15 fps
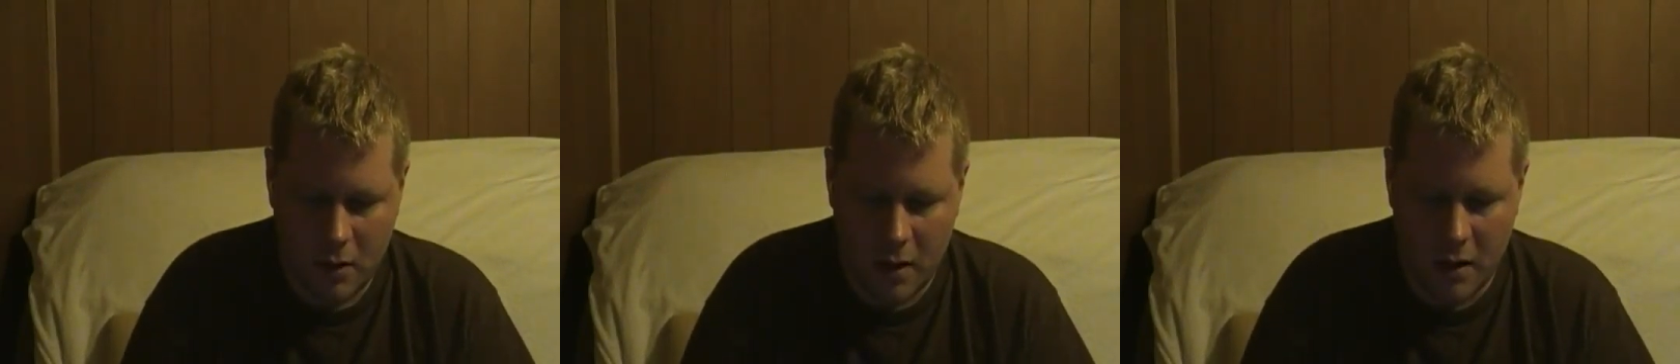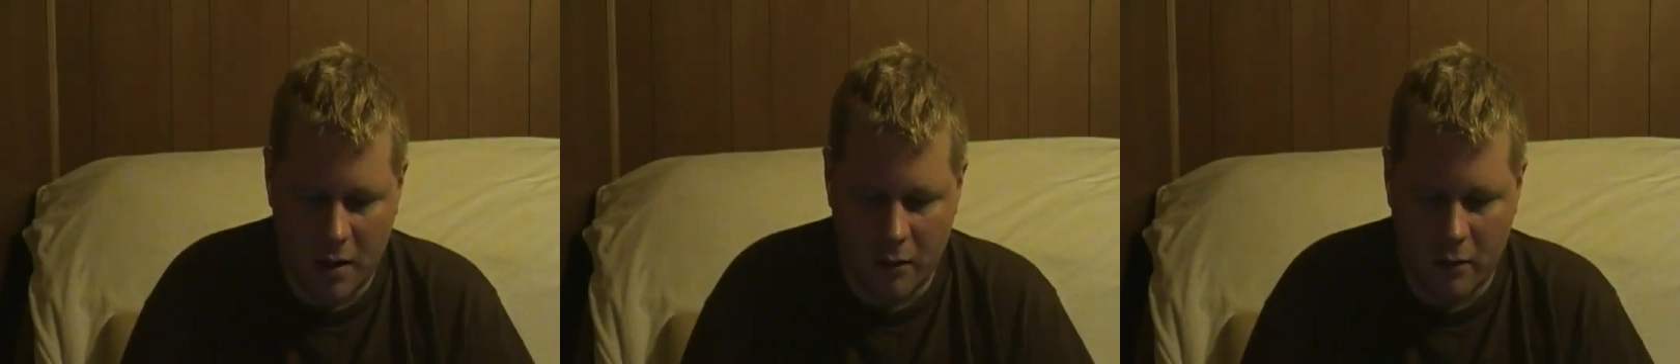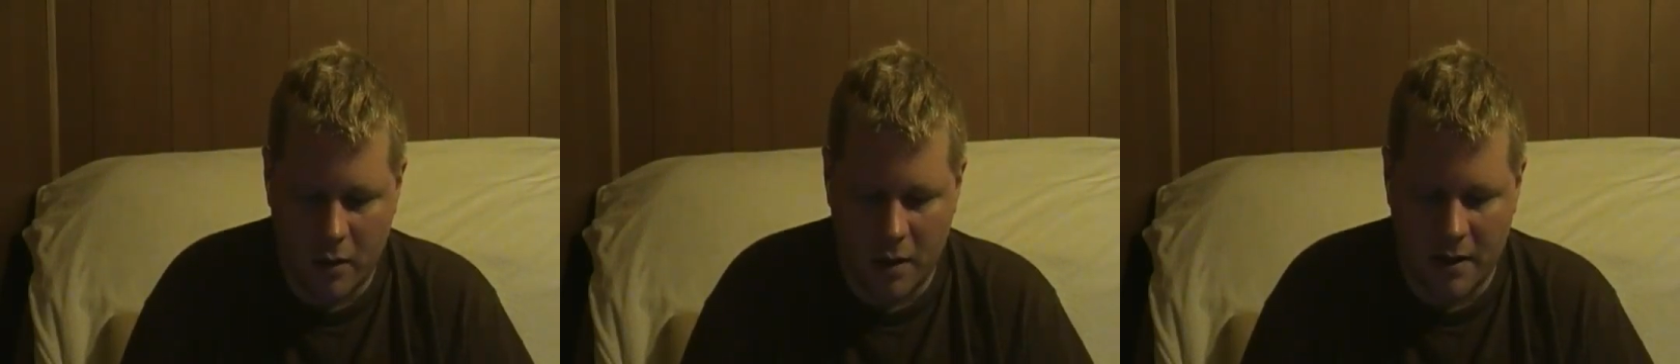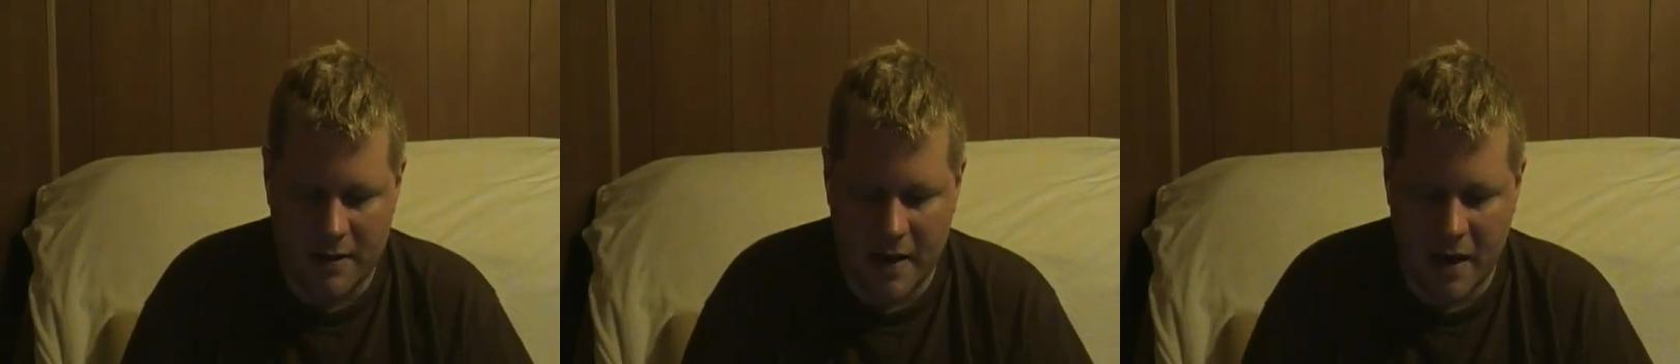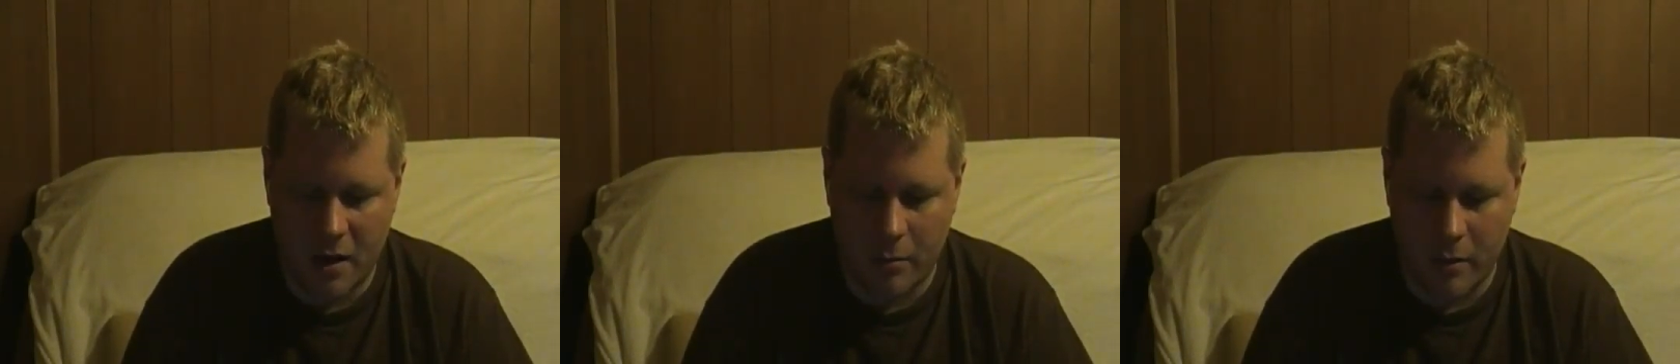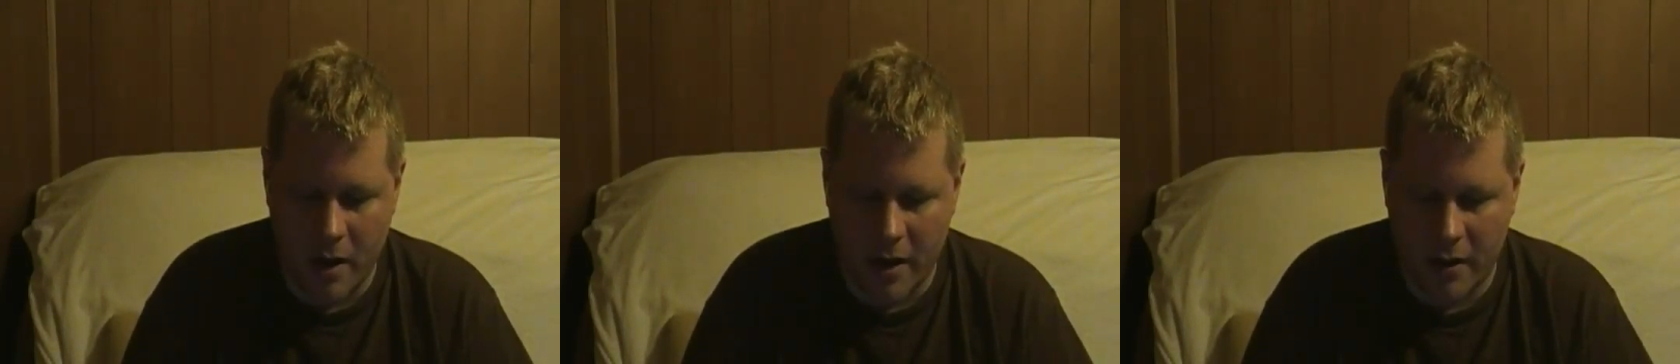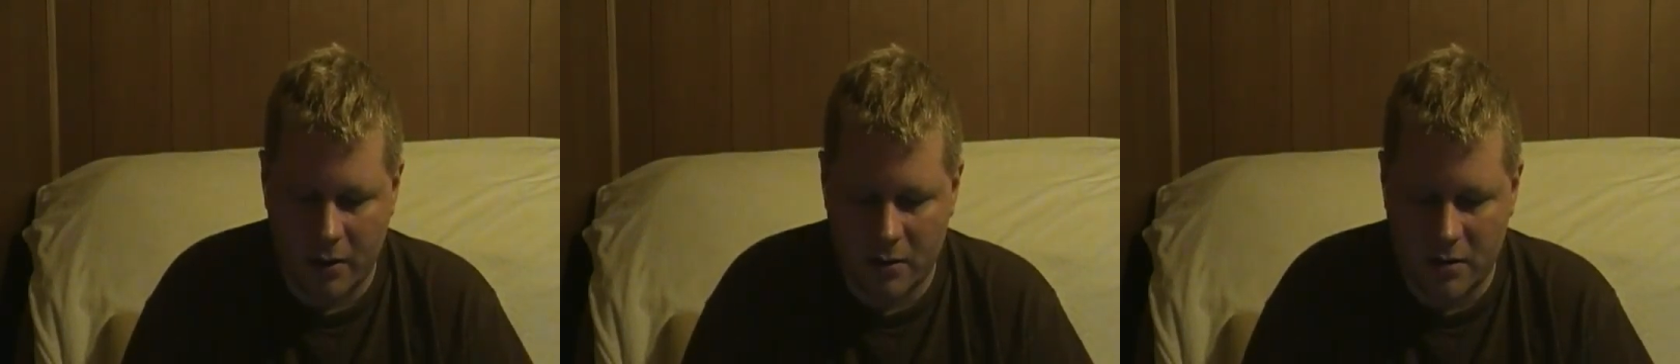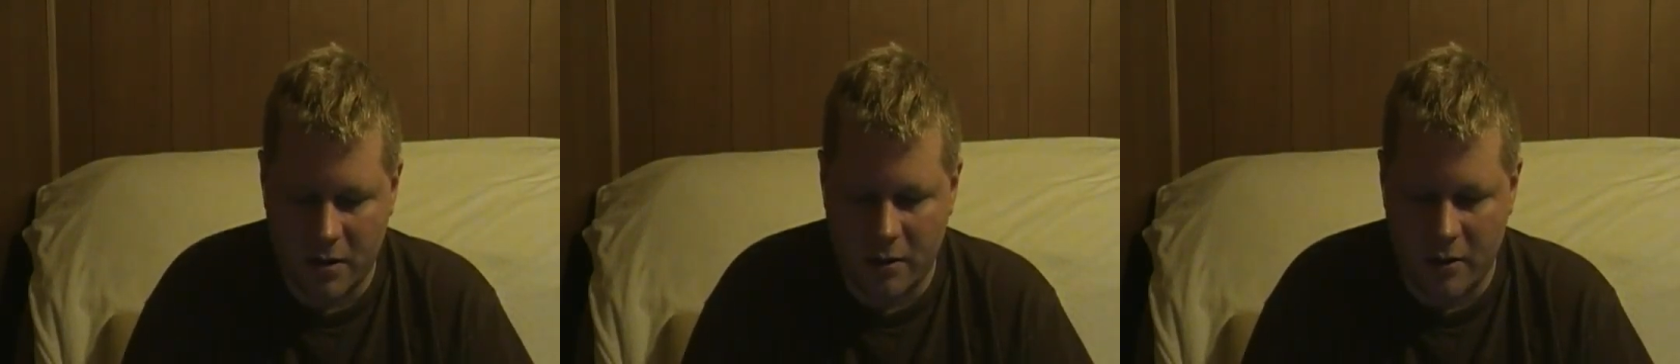And then we're going to take a break
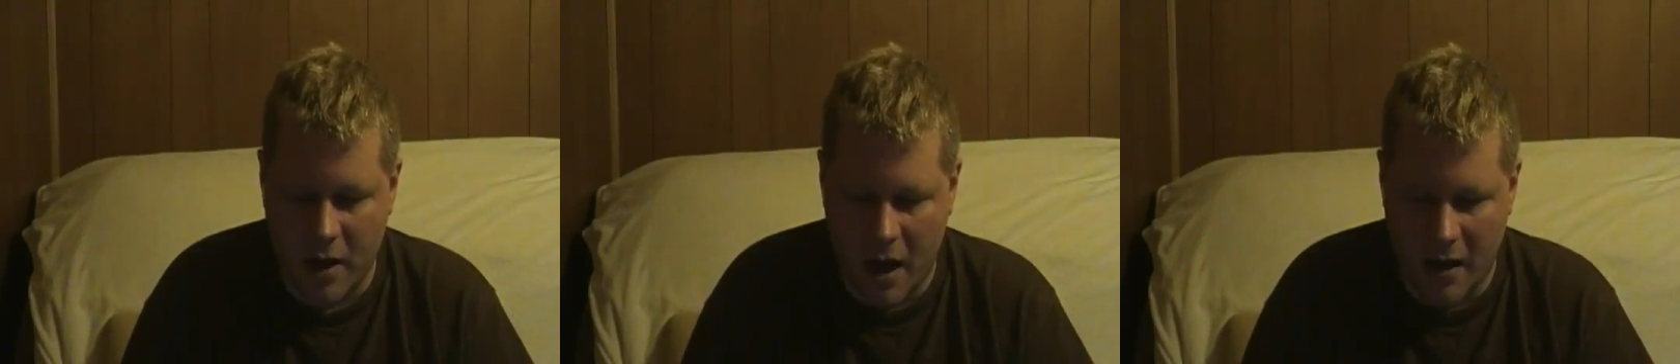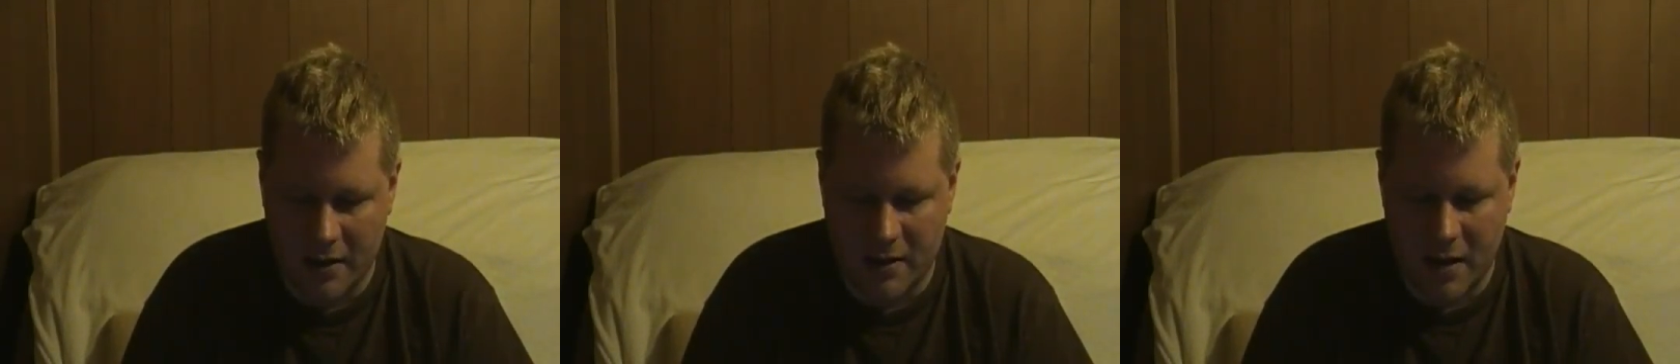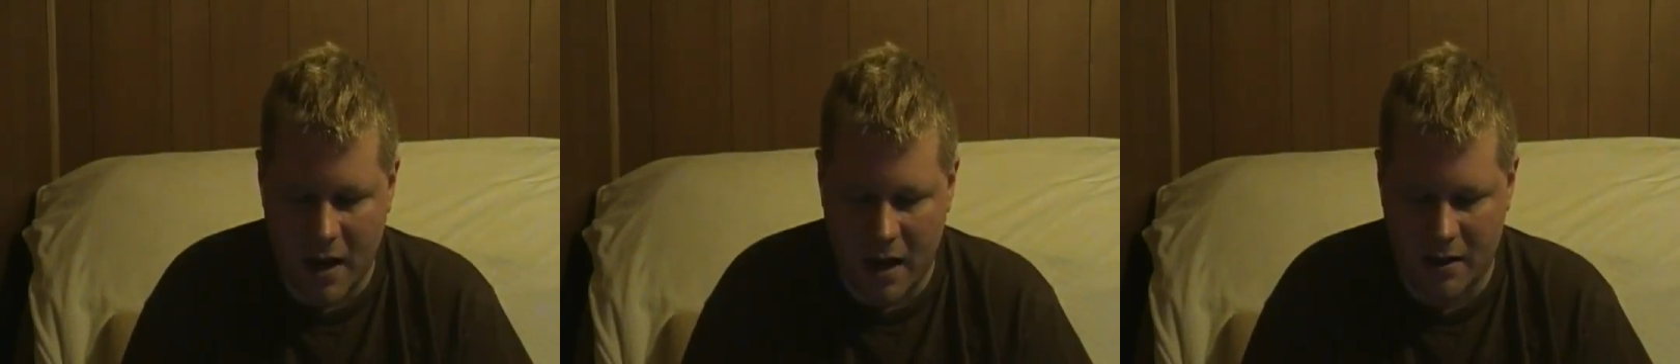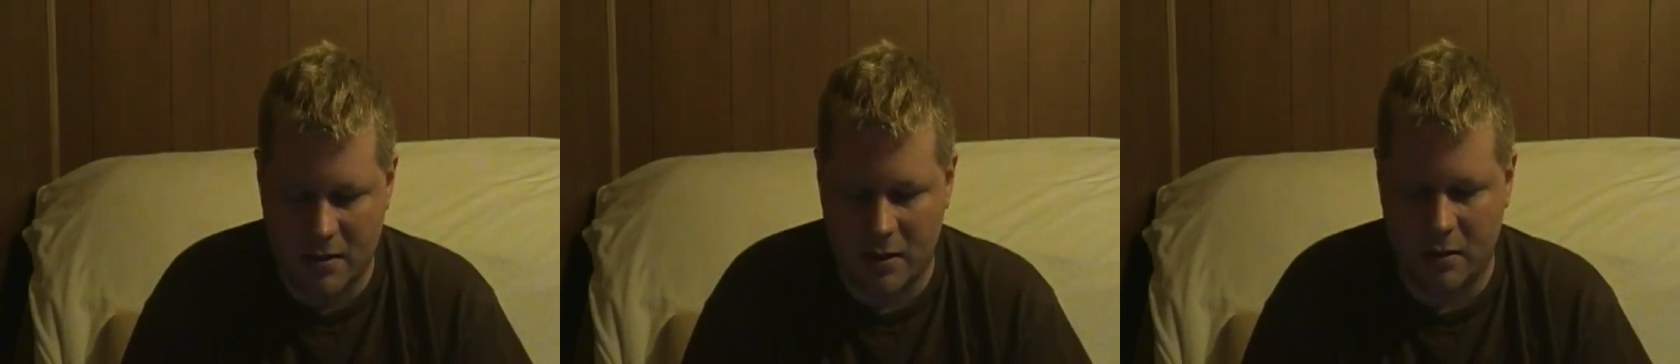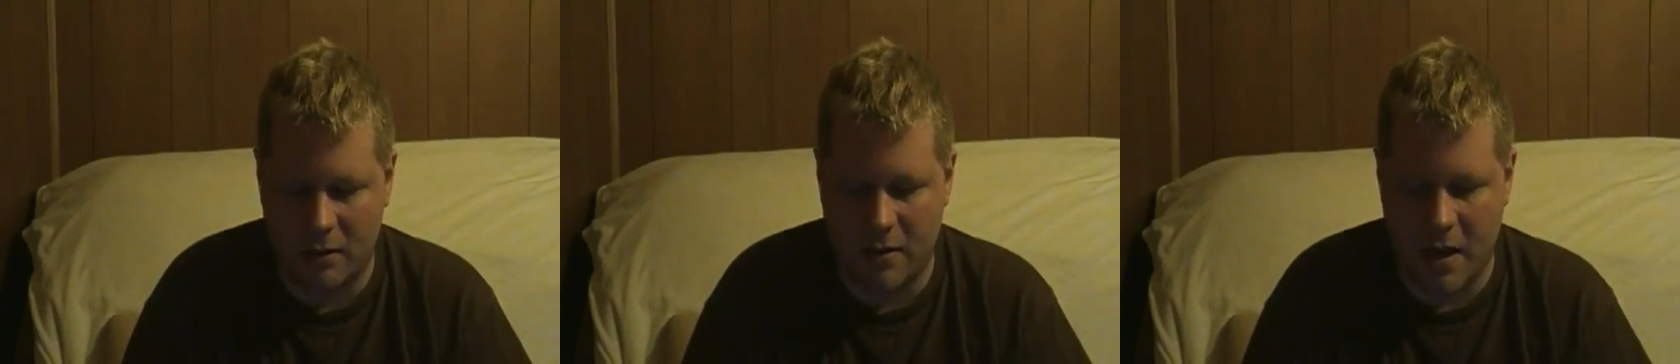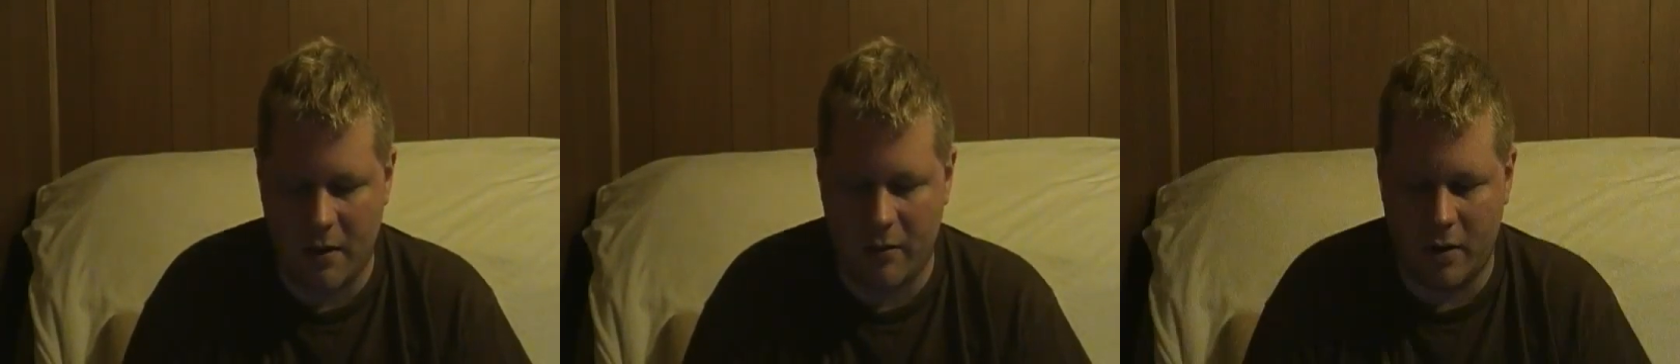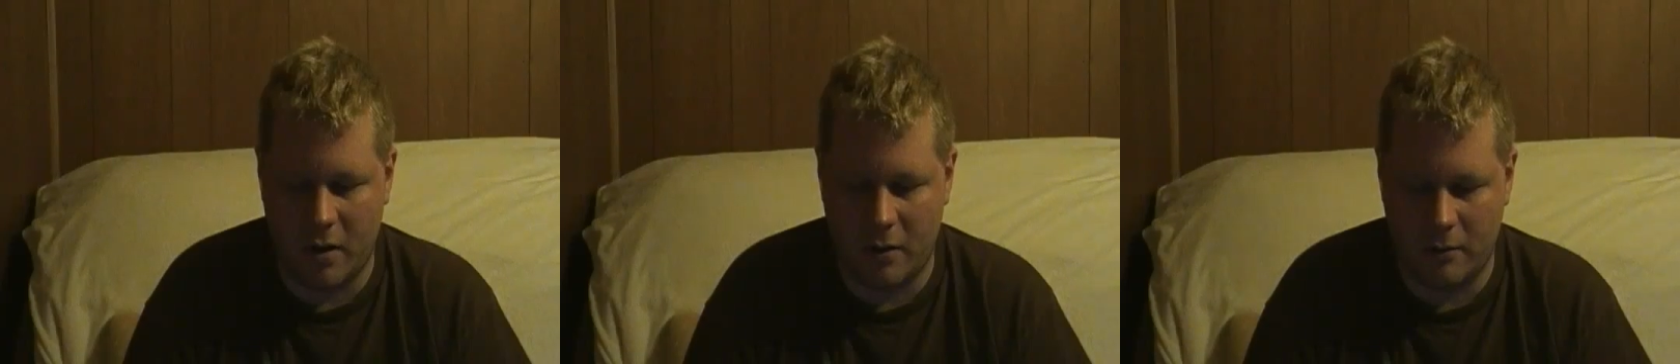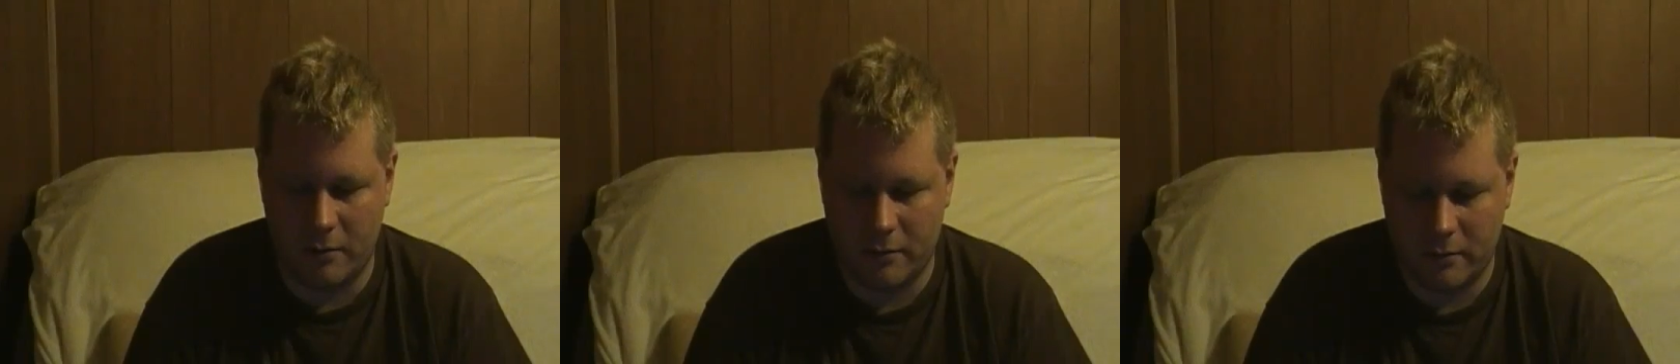so you guys can actually look that one
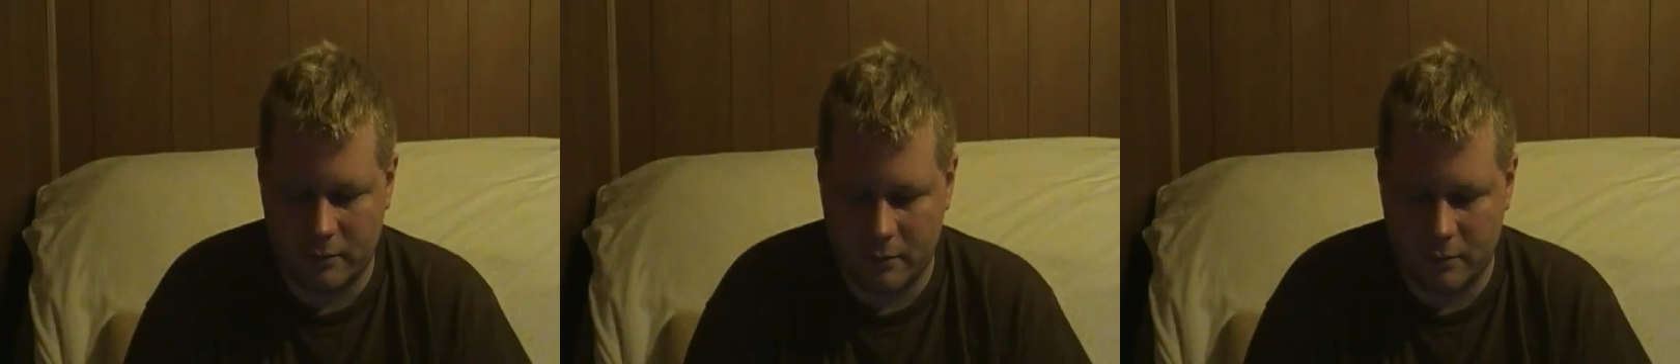up.